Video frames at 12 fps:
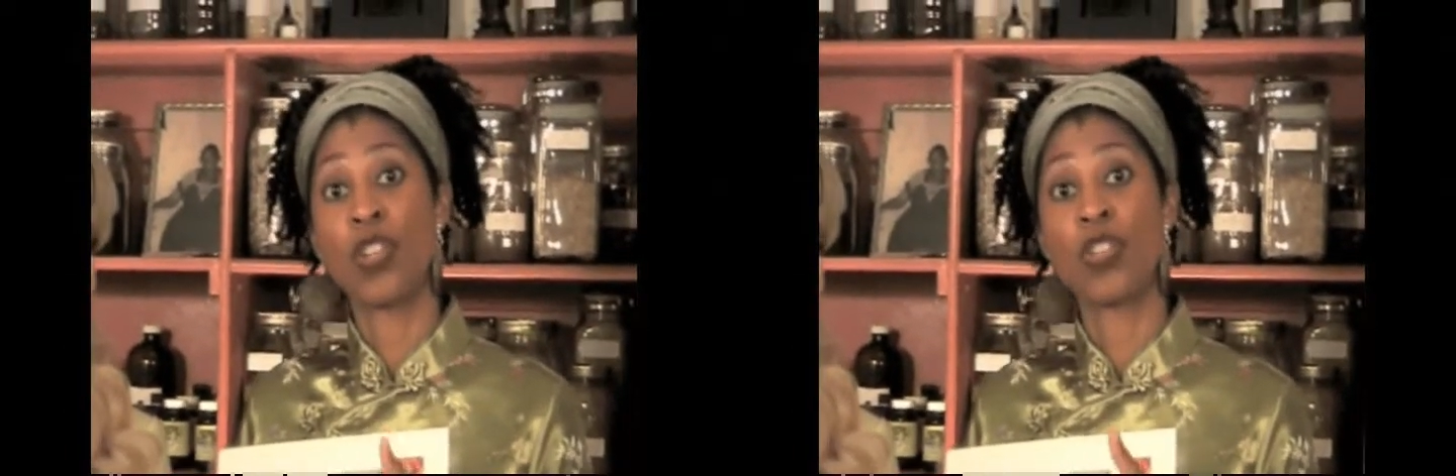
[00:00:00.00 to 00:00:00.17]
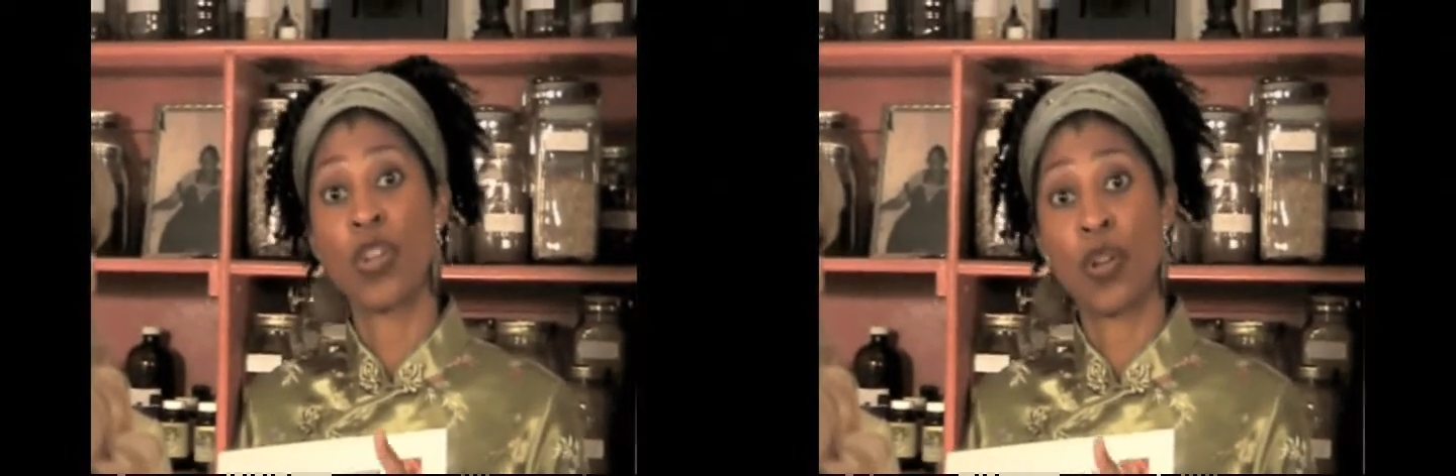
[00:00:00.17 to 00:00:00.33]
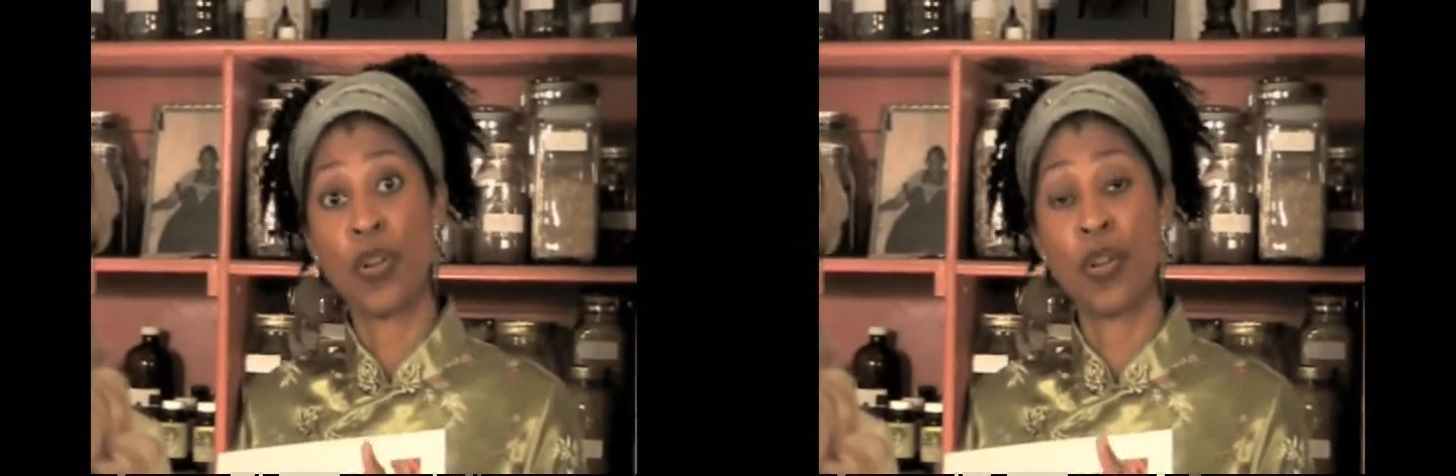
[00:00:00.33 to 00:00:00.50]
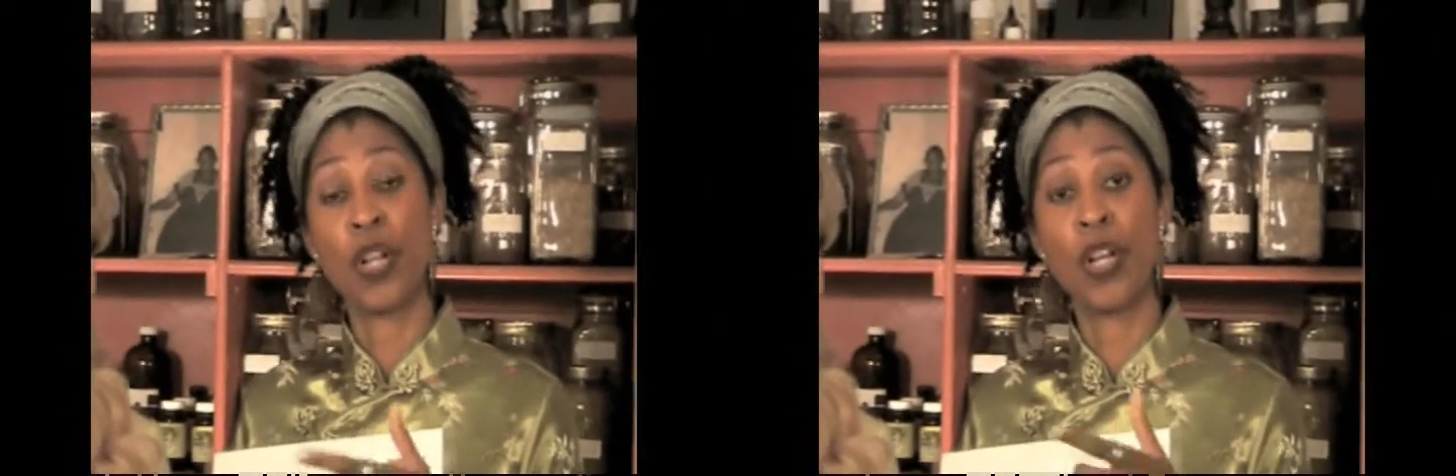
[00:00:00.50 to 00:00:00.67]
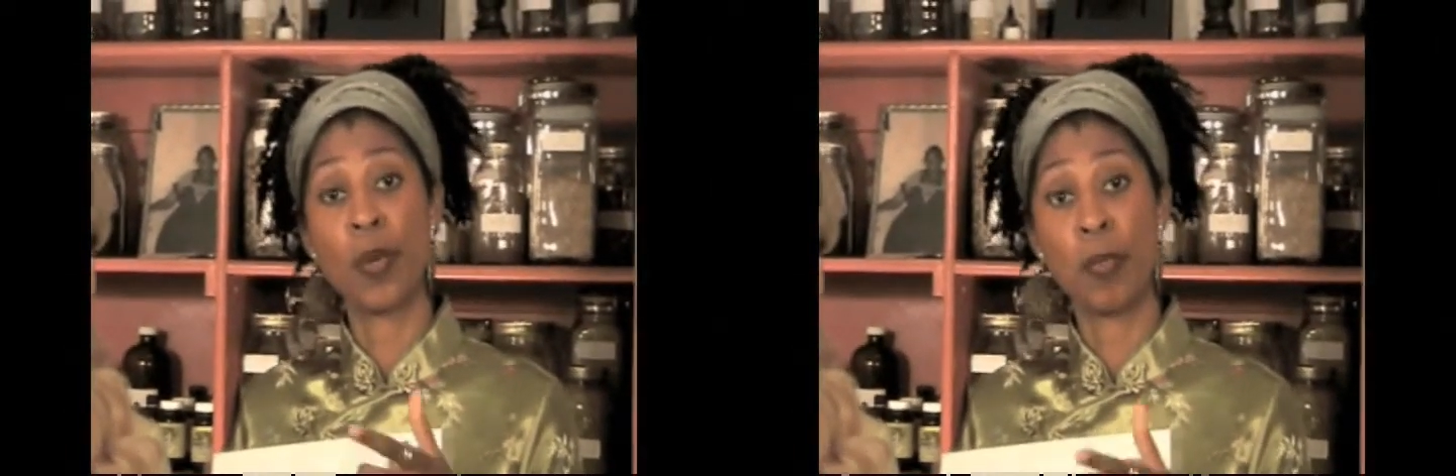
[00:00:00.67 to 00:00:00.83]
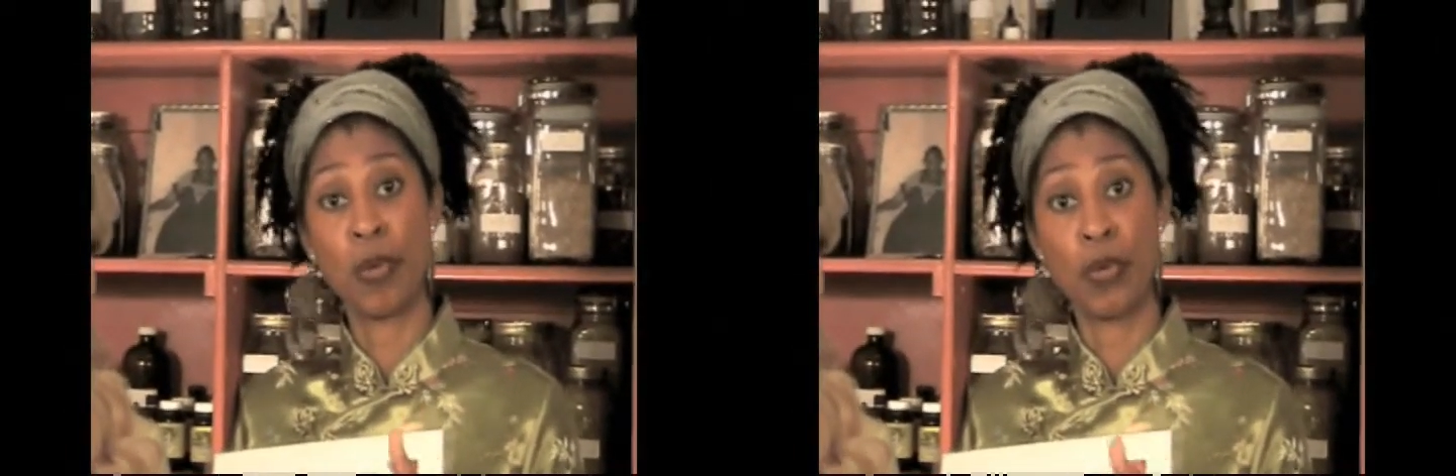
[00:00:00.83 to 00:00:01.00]
Turn the
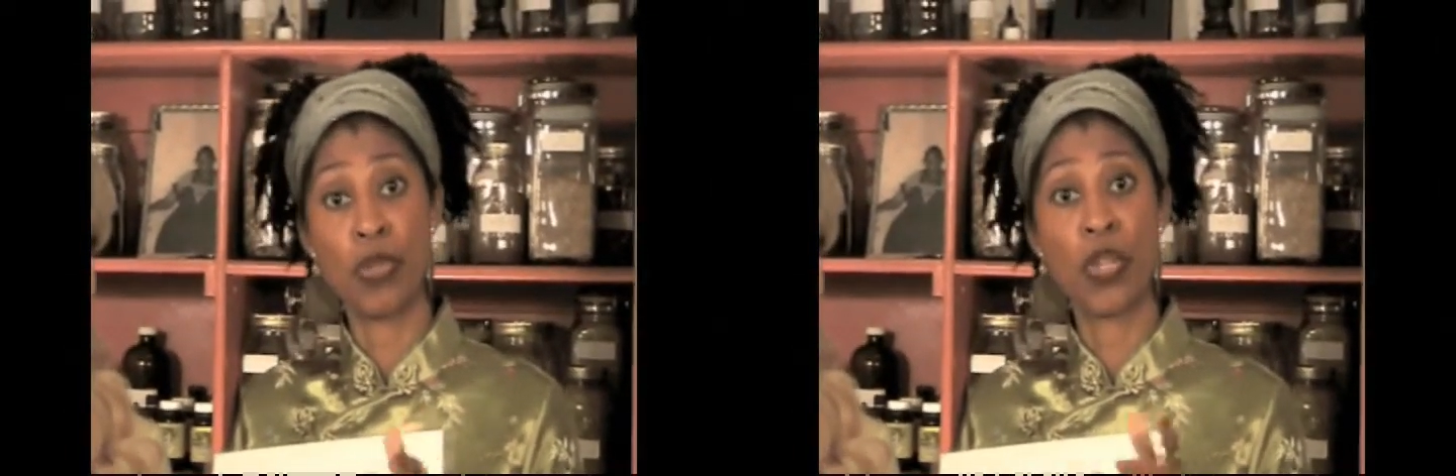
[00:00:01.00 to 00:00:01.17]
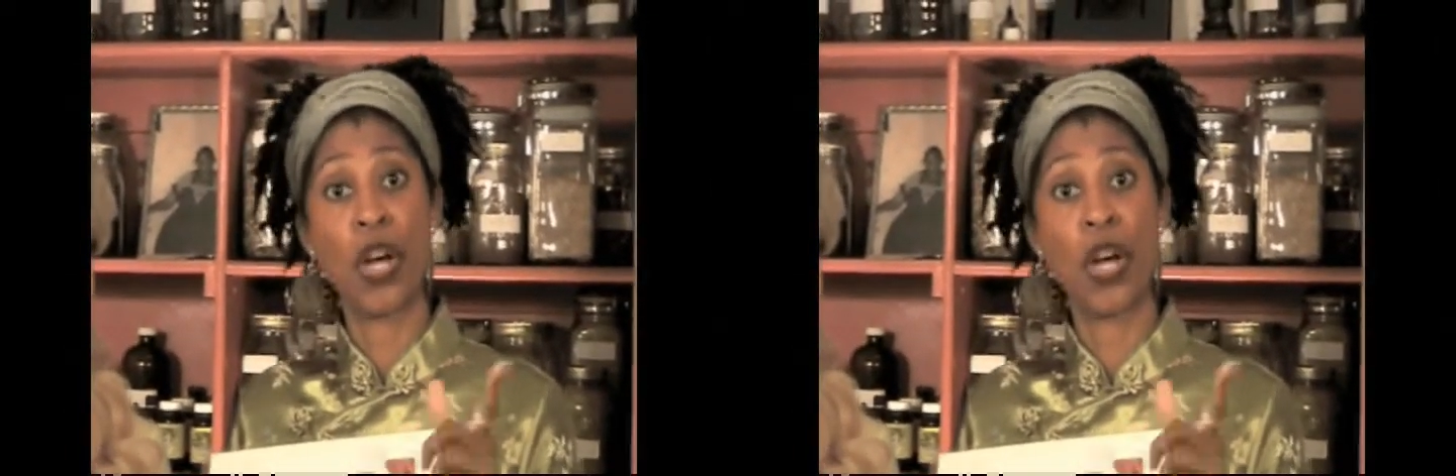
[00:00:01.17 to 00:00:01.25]
caboose